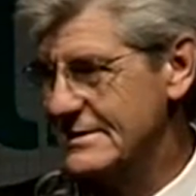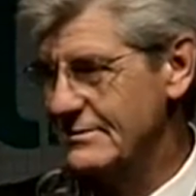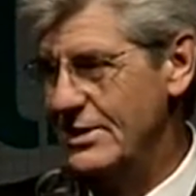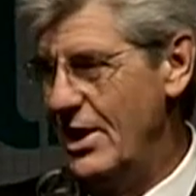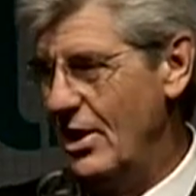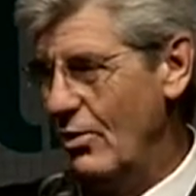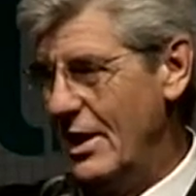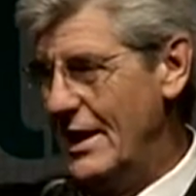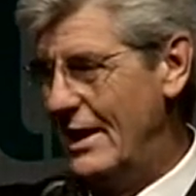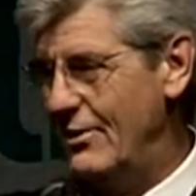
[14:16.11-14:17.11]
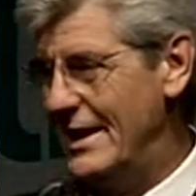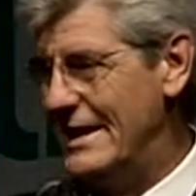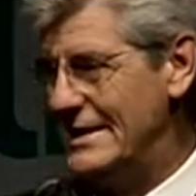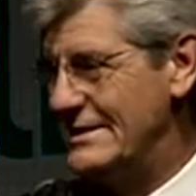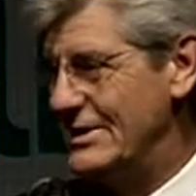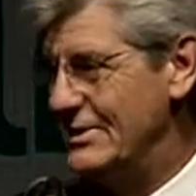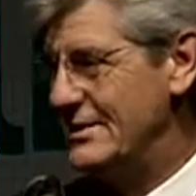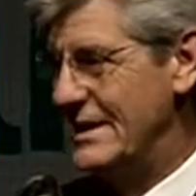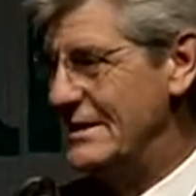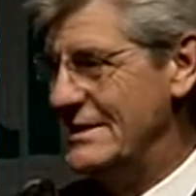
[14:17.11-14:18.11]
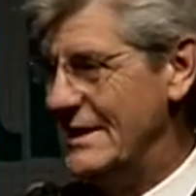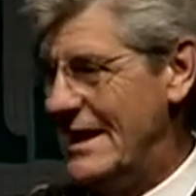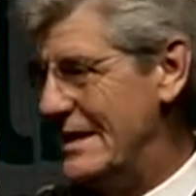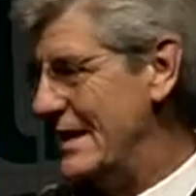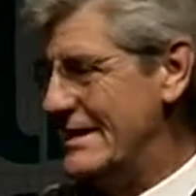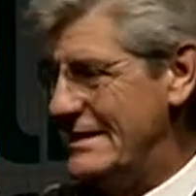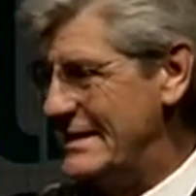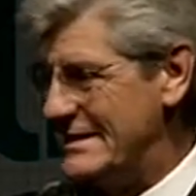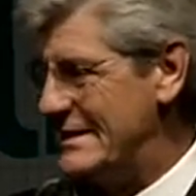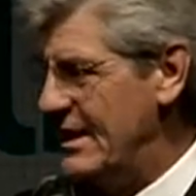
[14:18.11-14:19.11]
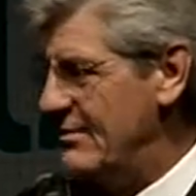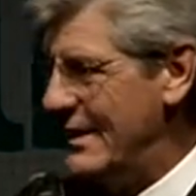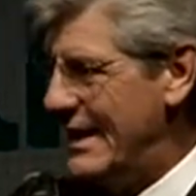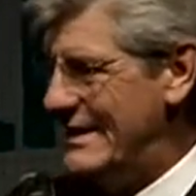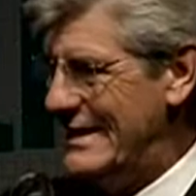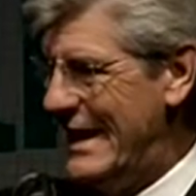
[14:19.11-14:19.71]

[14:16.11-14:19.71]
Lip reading: But no one I run into says, you know, I think that's a terrible idea.